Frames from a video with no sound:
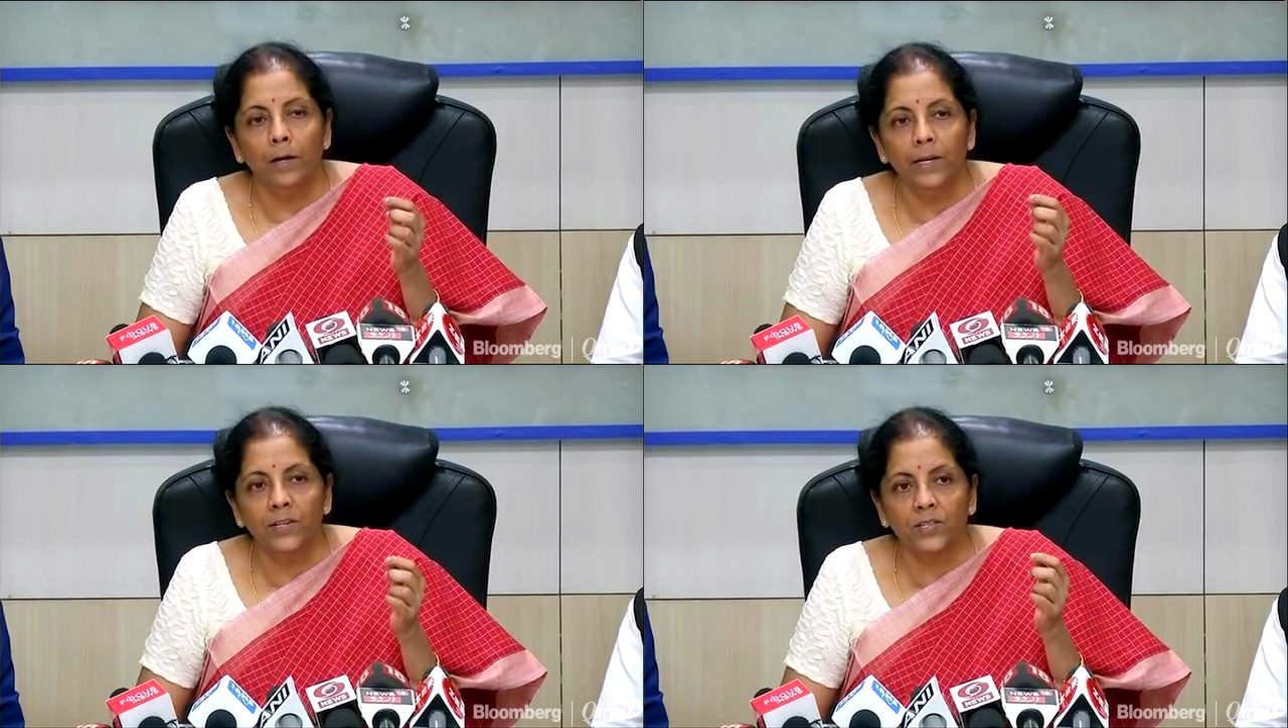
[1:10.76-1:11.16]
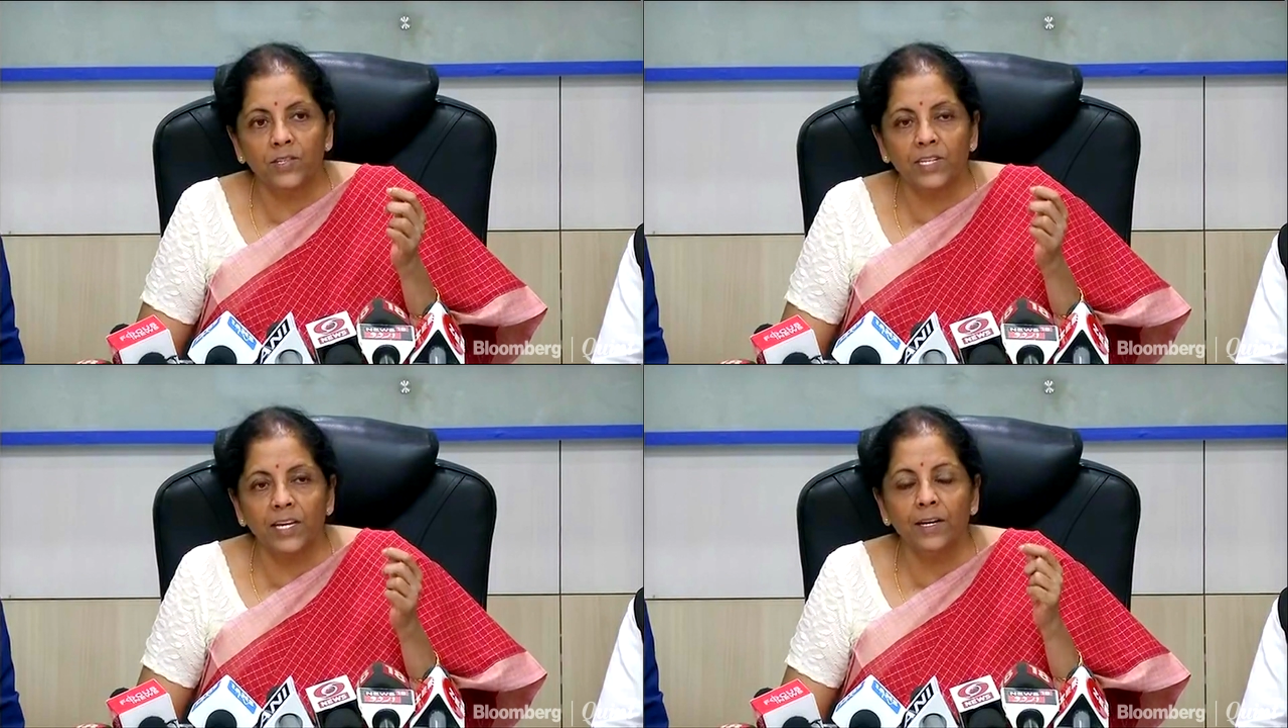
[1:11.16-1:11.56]
is
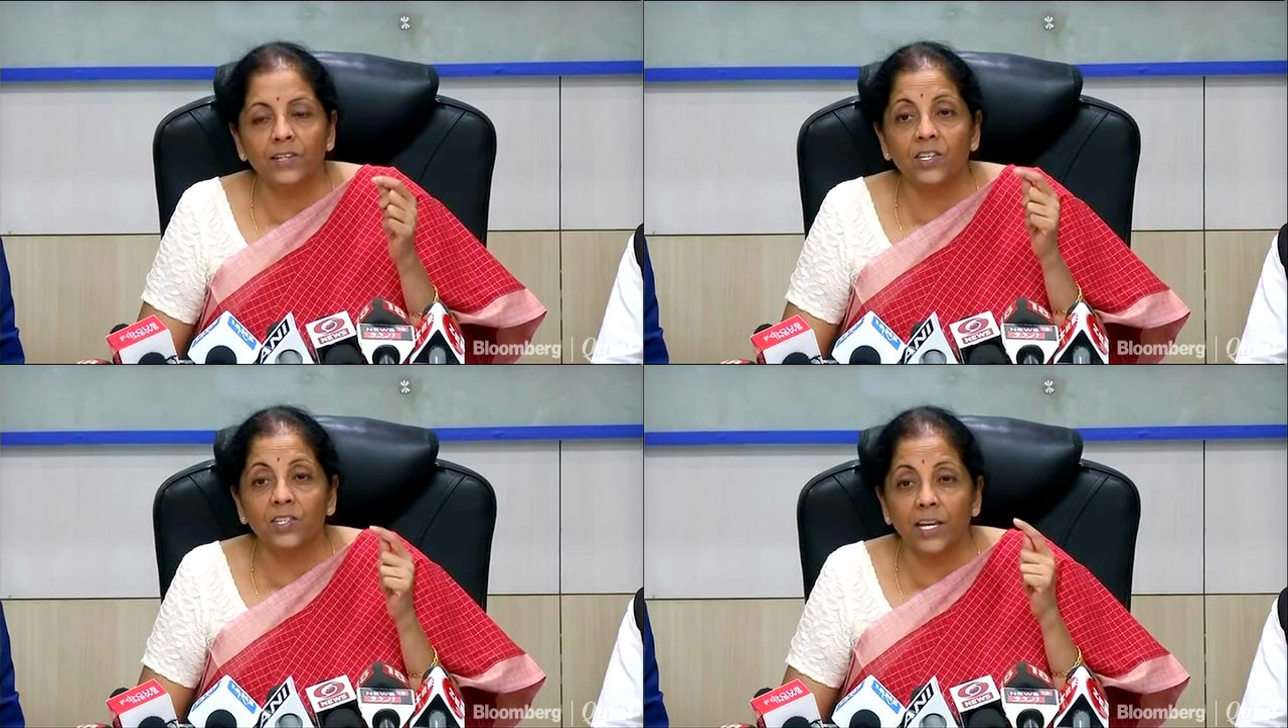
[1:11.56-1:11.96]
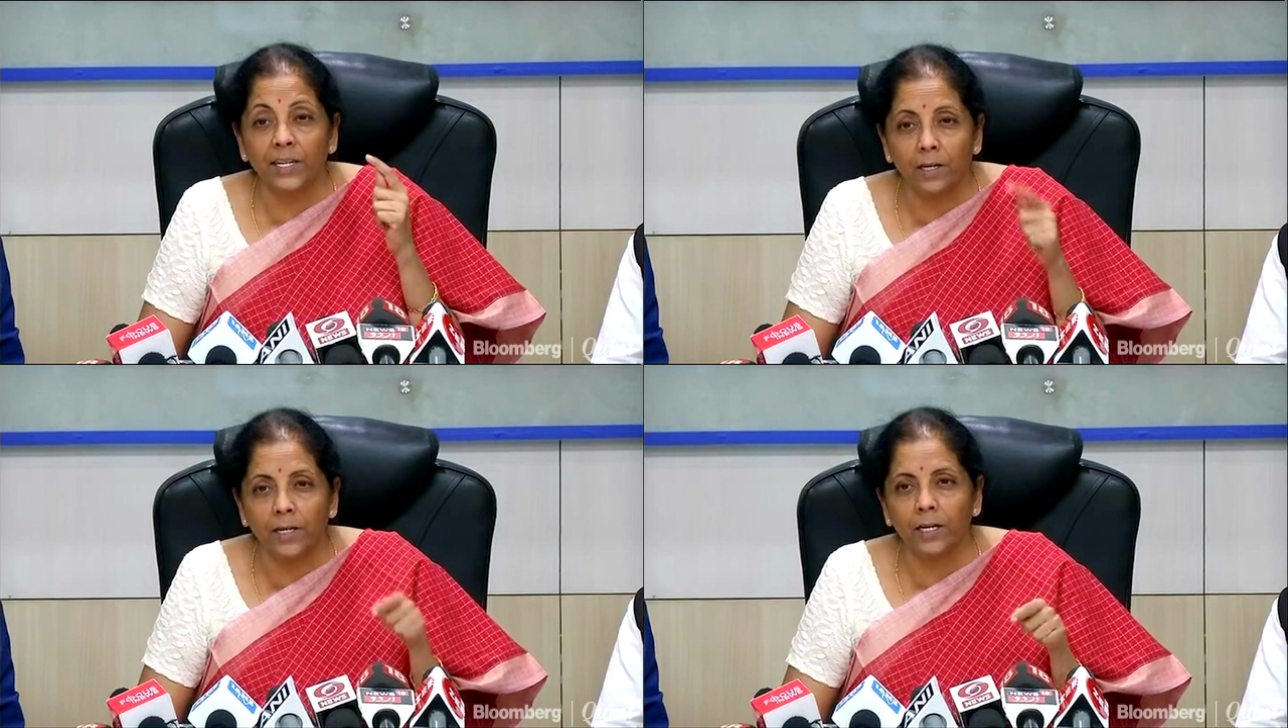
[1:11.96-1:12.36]
seen as a
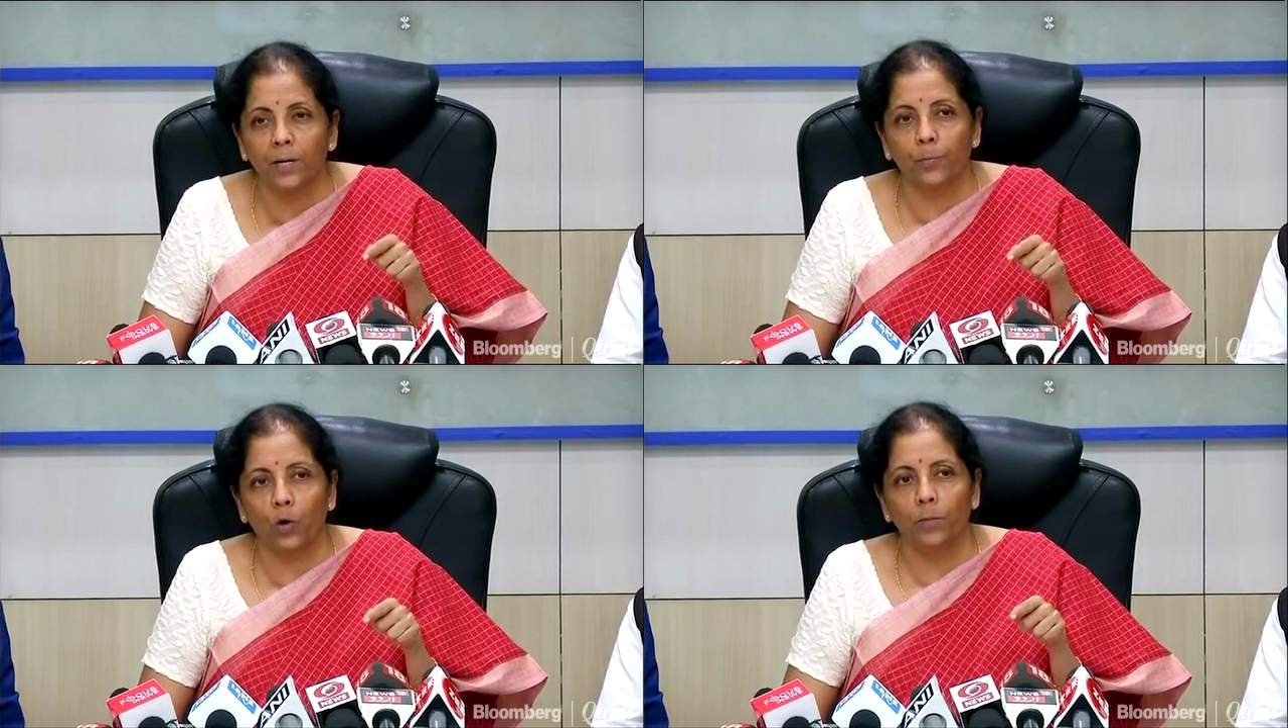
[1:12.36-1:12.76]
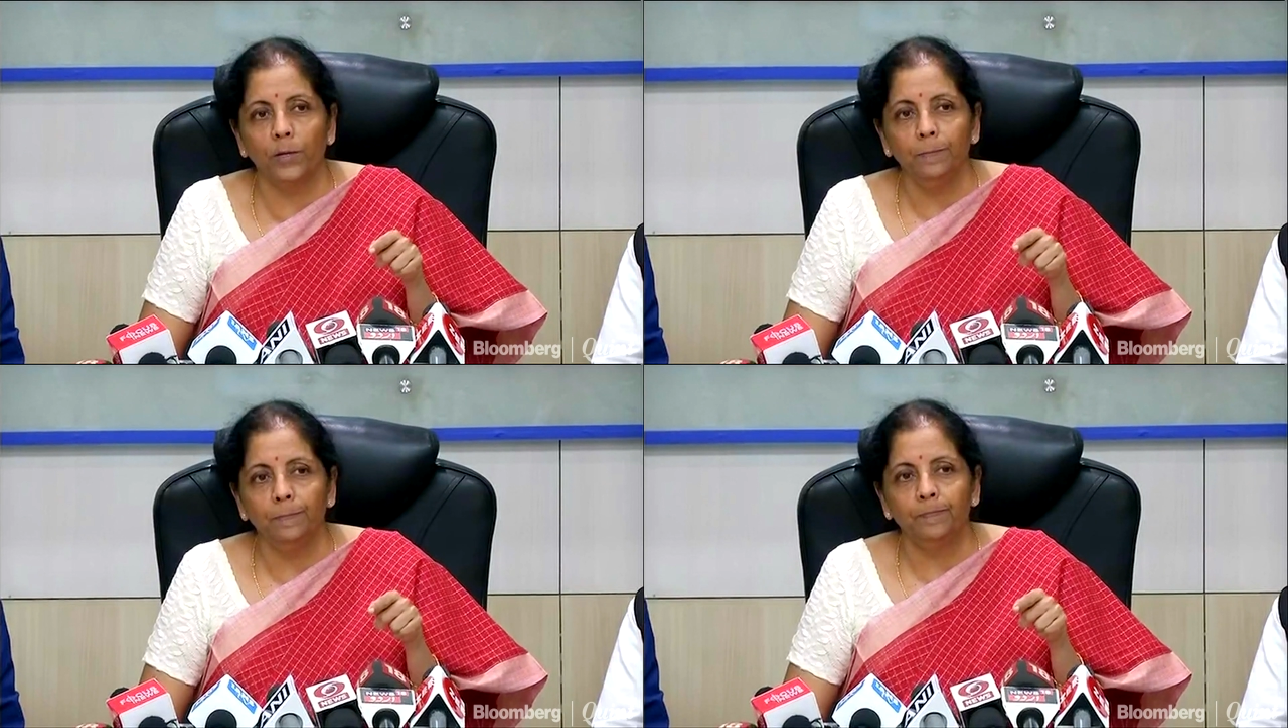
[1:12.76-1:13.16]
cyclical
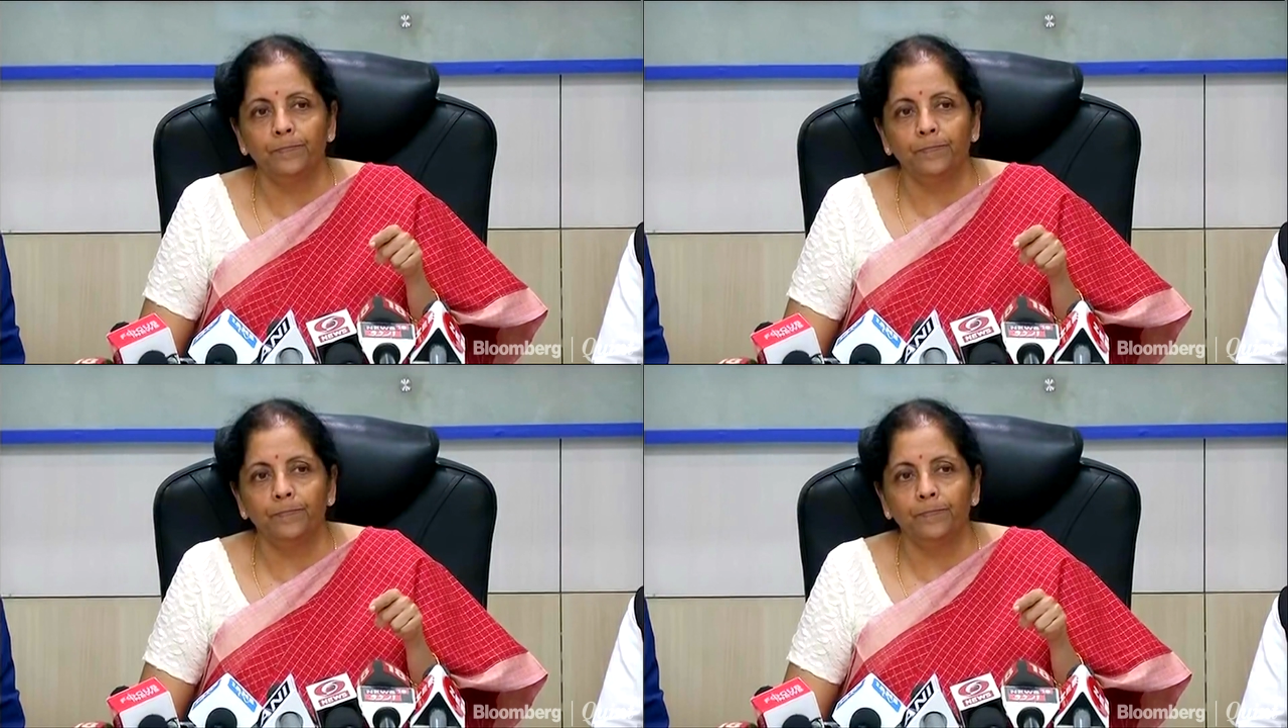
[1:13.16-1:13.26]
problem